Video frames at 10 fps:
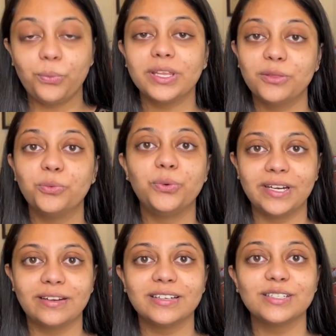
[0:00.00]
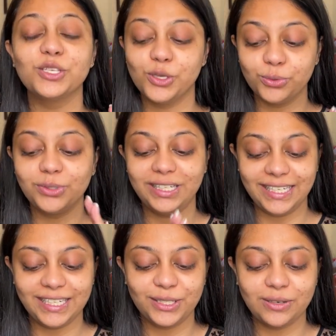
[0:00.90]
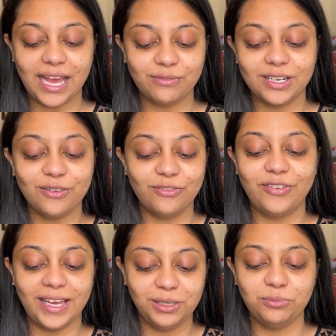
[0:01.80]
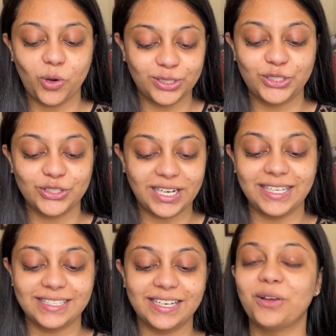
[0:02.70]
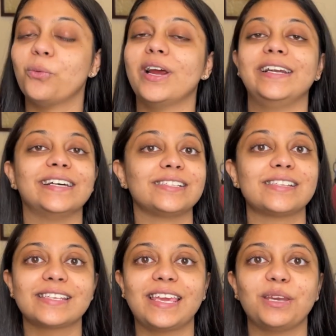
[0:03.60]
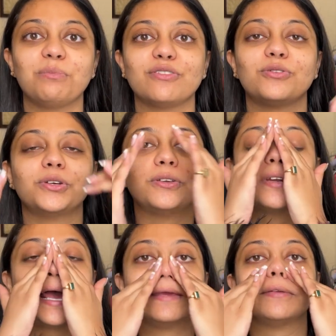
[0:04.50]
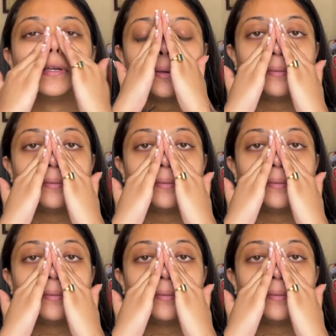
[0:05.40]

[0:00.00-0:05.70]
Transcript: With winters, you need to have a well moisturized and a well done skin before you dive into